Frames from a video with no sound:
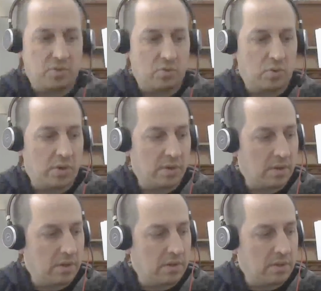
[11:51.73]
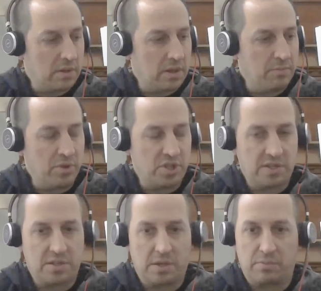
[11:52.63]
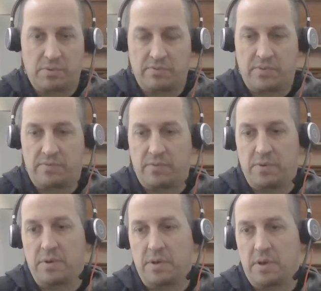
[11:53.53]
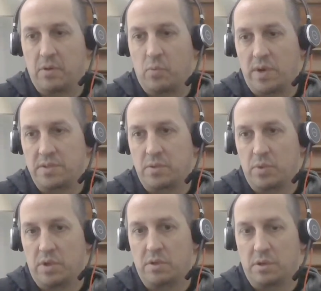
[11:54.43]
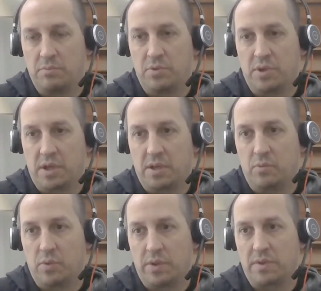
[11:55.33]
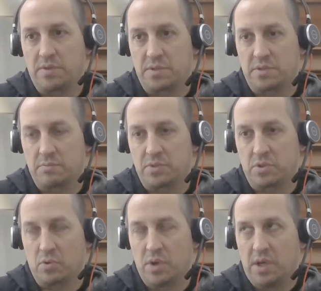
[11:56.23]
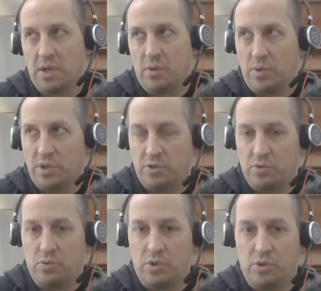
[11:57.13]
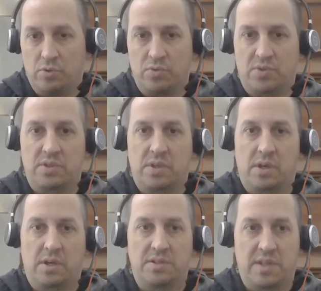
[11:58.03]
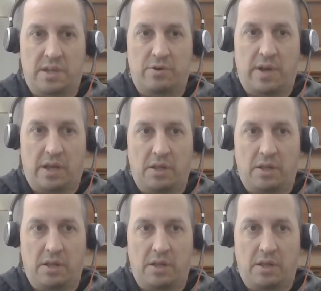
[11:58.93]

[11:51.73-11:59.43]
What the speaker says: so eBridge has a number of different ways that we can communicate with systems. So we do use standard